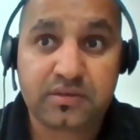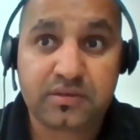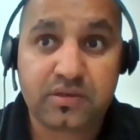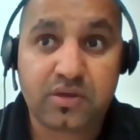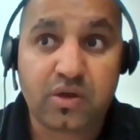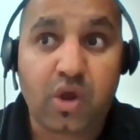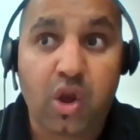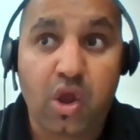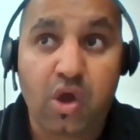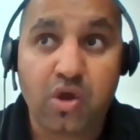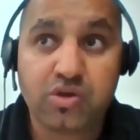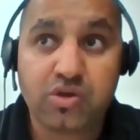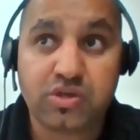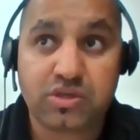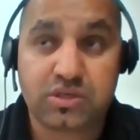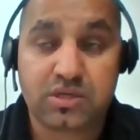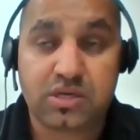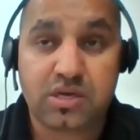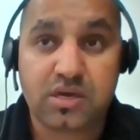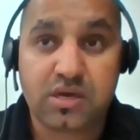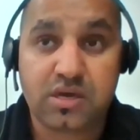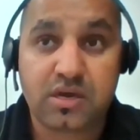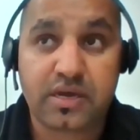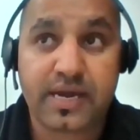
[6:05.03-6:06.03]
close,
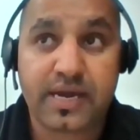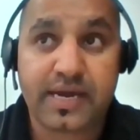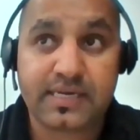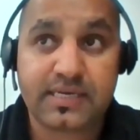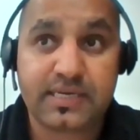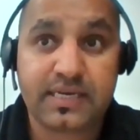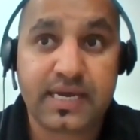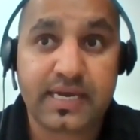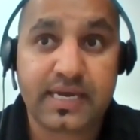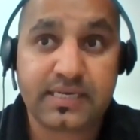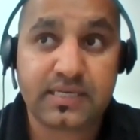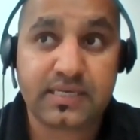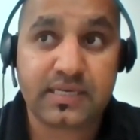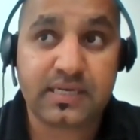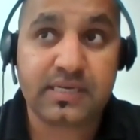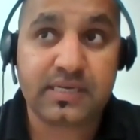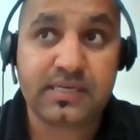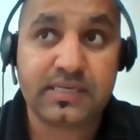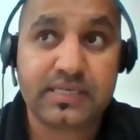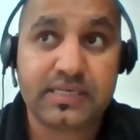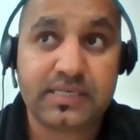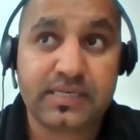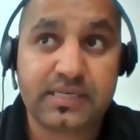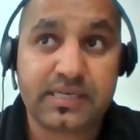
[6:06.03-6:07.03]
getting in
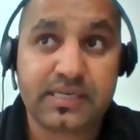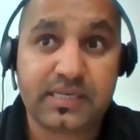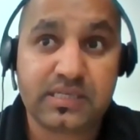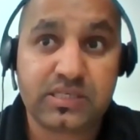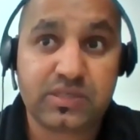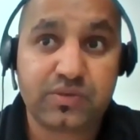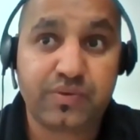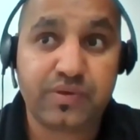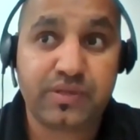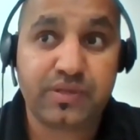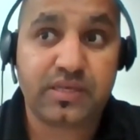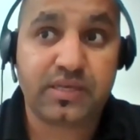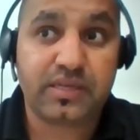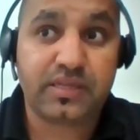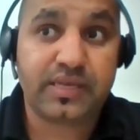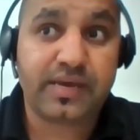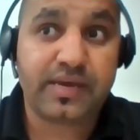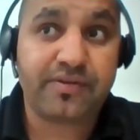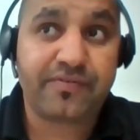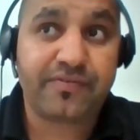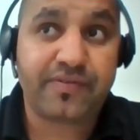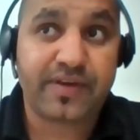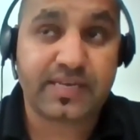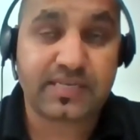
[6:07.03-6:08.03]
details with
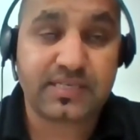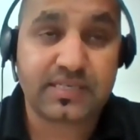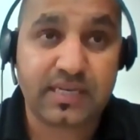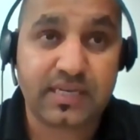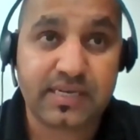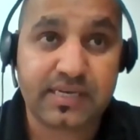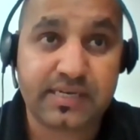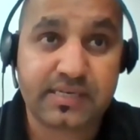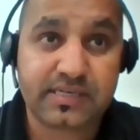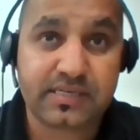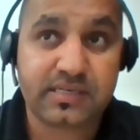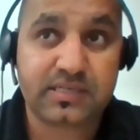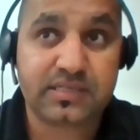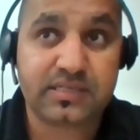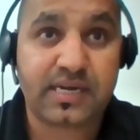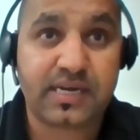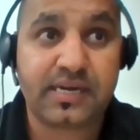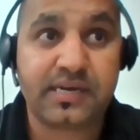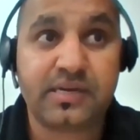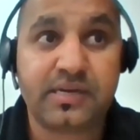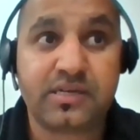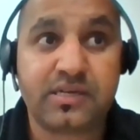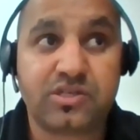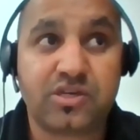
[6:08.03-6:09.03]
their facilitators
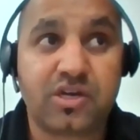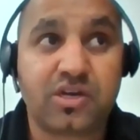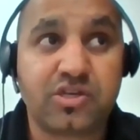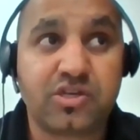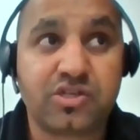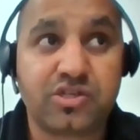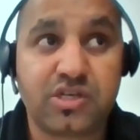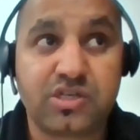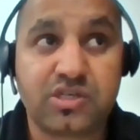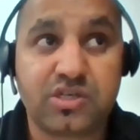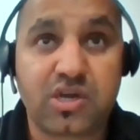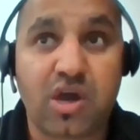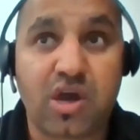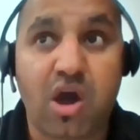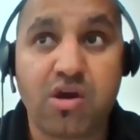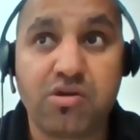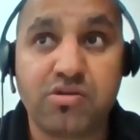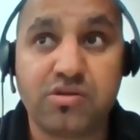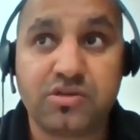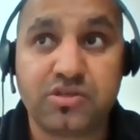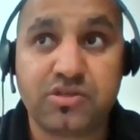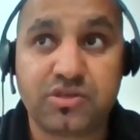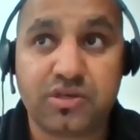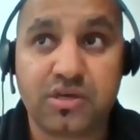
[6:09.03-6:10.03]
and a success
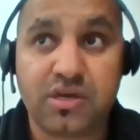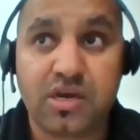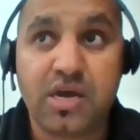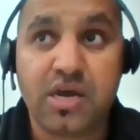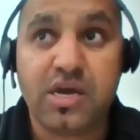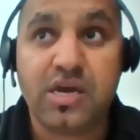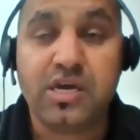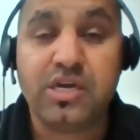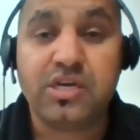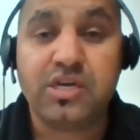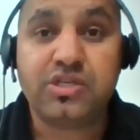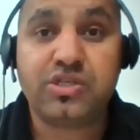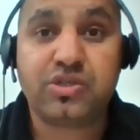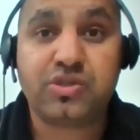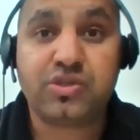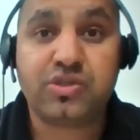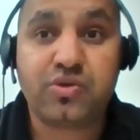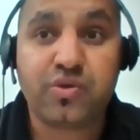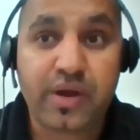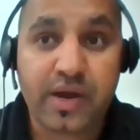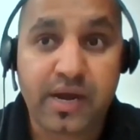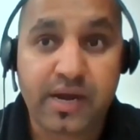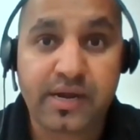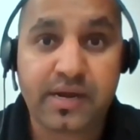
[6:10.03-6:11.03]
coach,
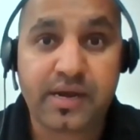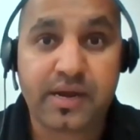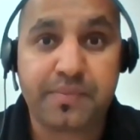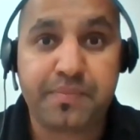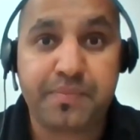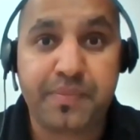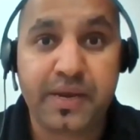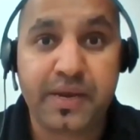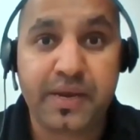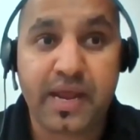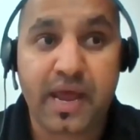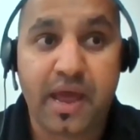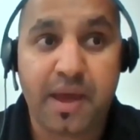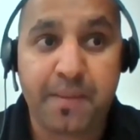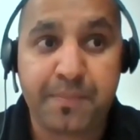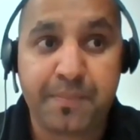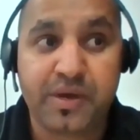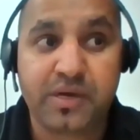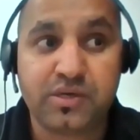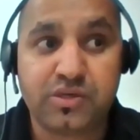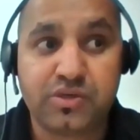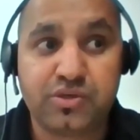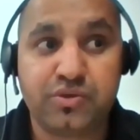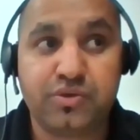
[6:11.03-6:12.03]
student been
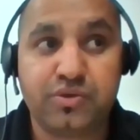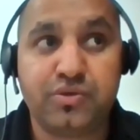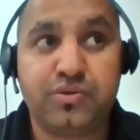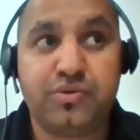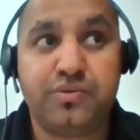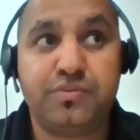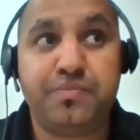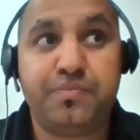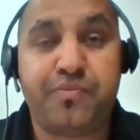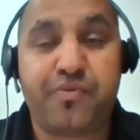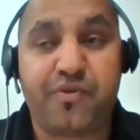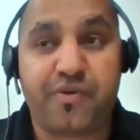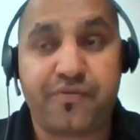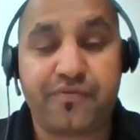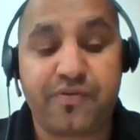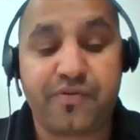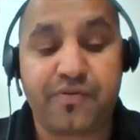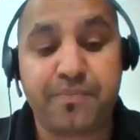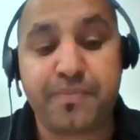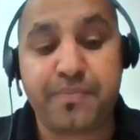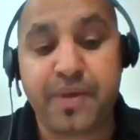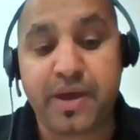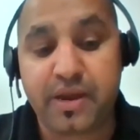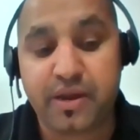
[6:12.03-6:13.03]
able to
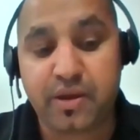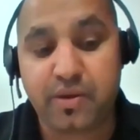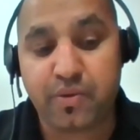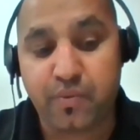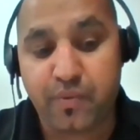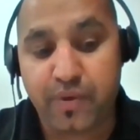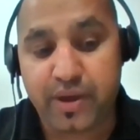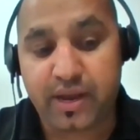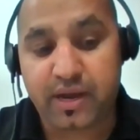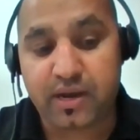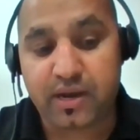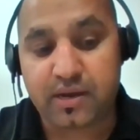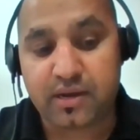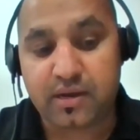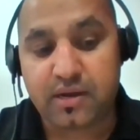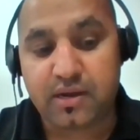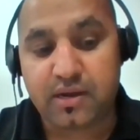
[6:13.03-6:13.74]
perform very well